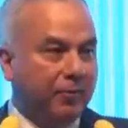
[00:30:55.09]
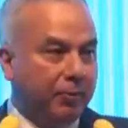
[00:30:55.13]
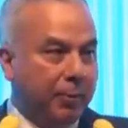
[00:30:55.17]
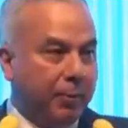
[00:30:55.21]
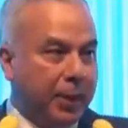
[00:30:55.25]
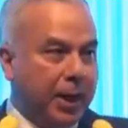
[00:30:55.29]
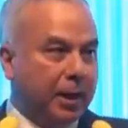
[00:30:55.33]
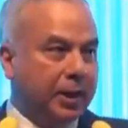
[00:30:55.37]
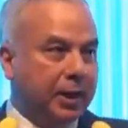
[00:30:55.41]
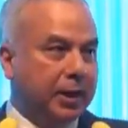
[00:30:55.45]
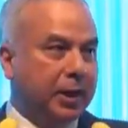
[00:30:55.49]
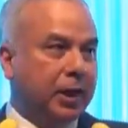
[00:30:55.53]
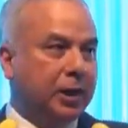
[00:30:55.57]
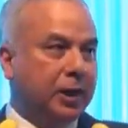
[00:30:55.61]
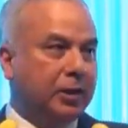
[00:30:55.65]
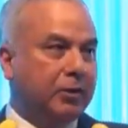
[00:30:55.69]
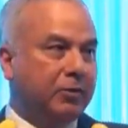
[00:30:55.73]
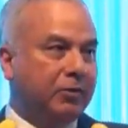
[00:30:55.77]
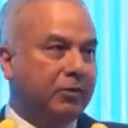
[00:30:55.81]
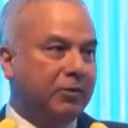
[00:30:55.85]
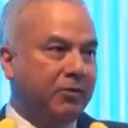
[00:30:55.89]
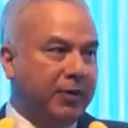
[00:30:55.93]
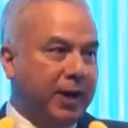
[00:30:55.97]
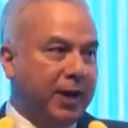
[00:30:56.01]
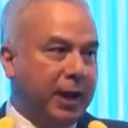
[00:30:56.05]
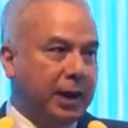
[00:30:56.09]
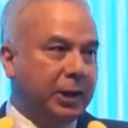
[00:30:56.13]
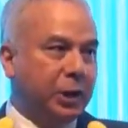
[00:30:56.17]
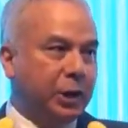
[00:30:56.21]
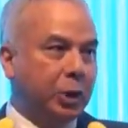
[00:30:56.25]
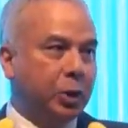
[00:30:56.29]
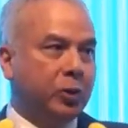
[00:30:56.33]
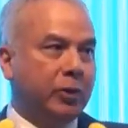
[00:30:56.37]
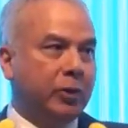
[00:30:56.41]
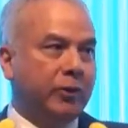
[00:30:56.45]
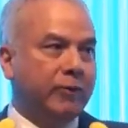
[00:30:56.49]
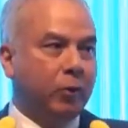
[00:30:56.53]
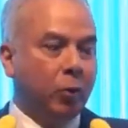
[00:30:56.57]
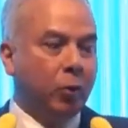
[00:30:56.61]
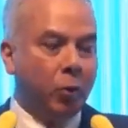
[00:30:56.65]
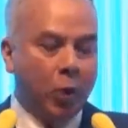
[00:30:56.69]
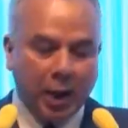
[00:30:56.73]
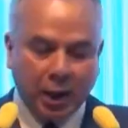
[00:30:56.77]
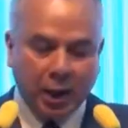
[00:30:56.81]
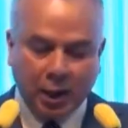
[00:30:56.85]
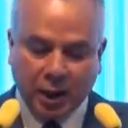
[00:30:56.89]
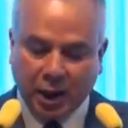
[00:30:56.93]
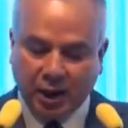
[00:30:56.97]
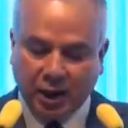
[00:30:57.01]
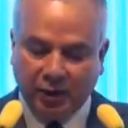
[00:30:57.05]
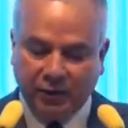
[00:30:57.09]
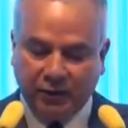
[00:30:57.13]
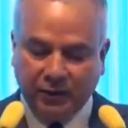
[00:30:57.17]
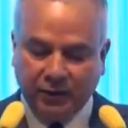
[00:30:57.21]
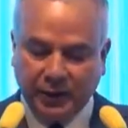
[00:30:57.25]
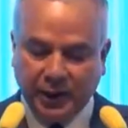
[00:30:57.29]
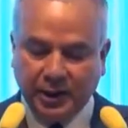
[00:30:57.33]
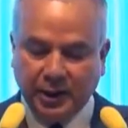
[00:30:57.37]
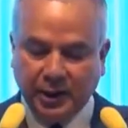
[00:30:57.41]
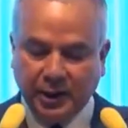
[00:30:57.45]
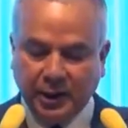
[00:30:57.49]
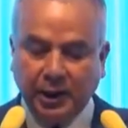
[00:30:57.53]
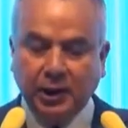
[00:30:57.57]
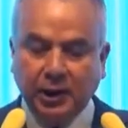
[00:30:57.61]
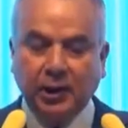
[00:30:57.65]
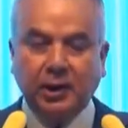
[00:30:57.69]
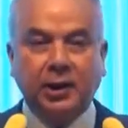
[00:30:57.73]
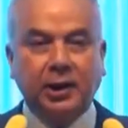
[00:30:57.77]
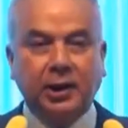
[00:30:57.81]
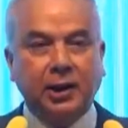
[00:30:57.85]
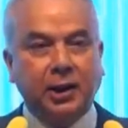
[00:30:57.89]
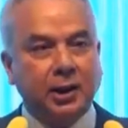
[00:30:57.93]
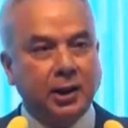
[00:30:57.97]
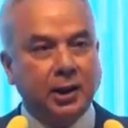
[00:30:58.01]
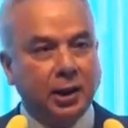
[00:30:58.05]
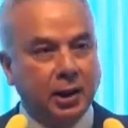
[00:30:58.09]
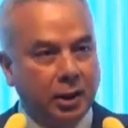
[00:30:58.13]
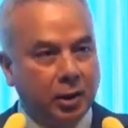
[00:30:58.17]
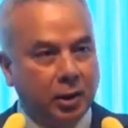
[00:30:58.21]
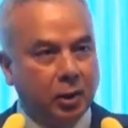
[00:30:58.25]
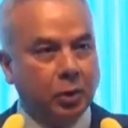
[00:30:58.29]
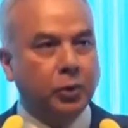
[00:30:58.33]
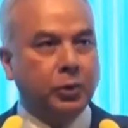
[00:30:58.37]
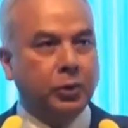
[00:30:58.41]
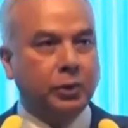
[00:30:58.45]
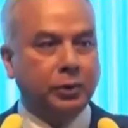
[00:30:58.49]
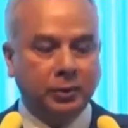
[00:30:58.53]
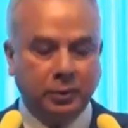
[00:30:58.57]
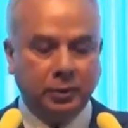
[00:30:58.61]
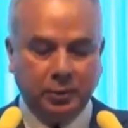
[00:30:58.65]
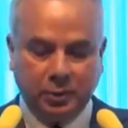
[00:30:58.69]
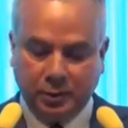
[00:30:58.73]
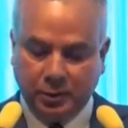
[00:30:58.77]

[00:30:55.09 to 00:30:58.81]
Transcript: market value of wakaf in India alone